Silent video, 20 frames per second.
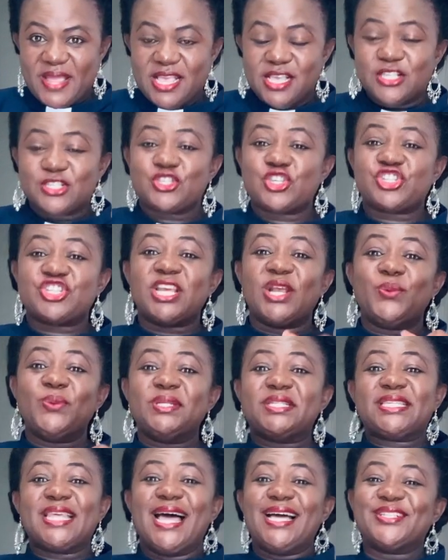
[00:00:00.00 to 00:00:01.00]
So, shall we
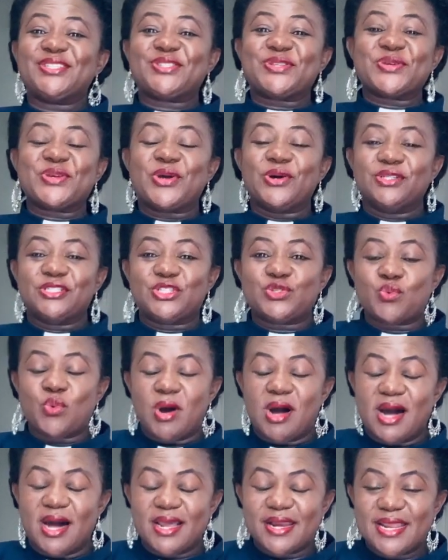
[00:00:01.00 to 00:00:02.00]
turn to God's
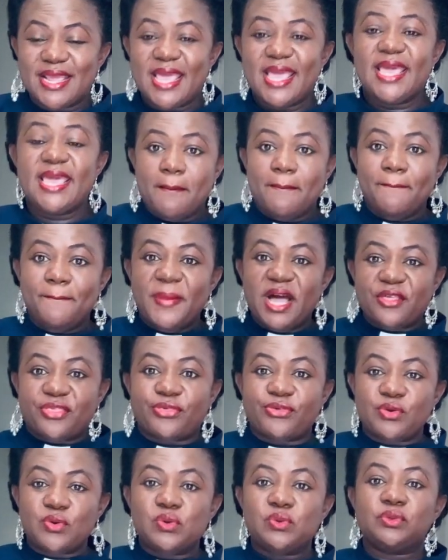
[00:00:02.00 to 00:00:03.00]
word?
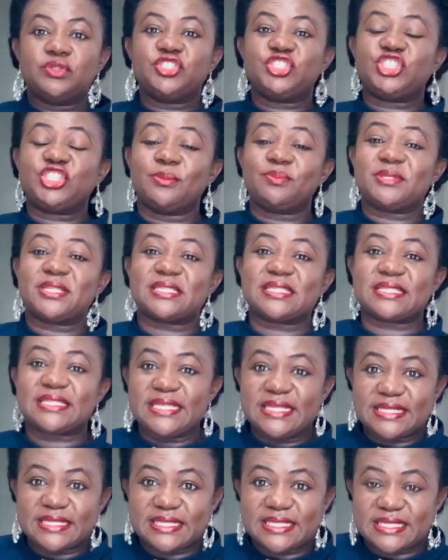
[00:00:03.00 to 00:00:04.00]
Matthew chapter
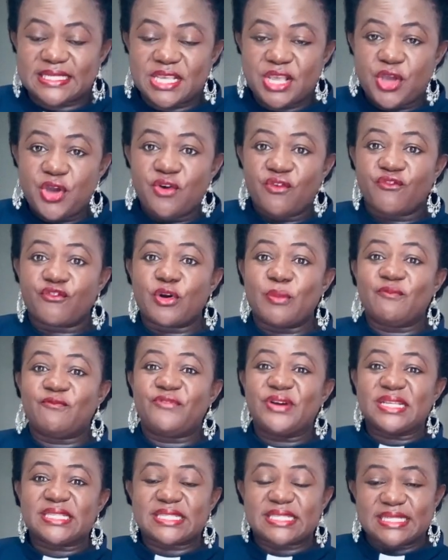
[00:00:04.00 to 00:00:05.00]
6, from
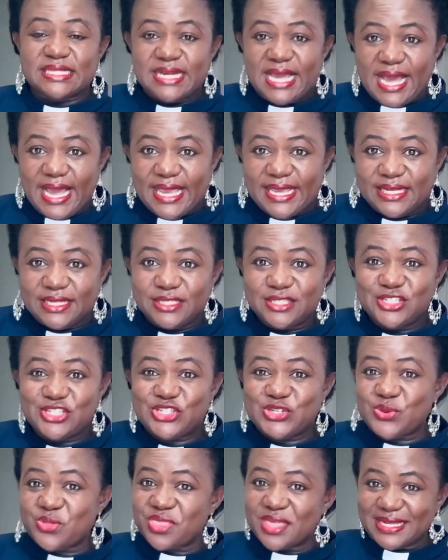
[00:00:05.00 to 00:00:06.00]
verse 9
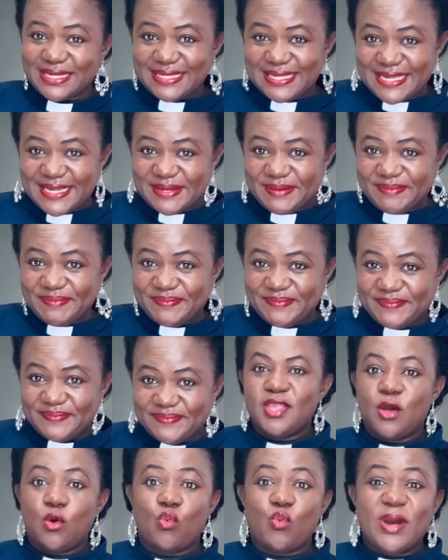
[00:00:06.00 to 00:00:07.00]
to 13.
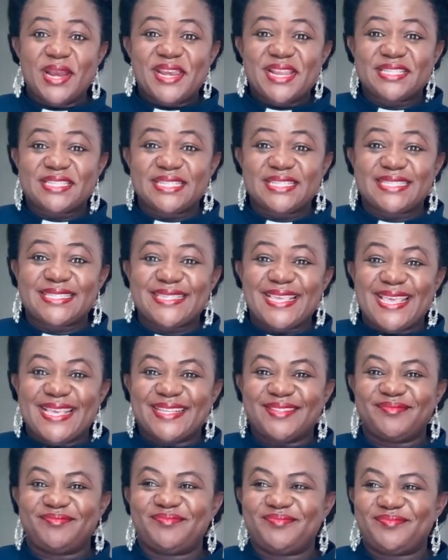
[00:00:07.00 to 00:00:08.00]
What does it say?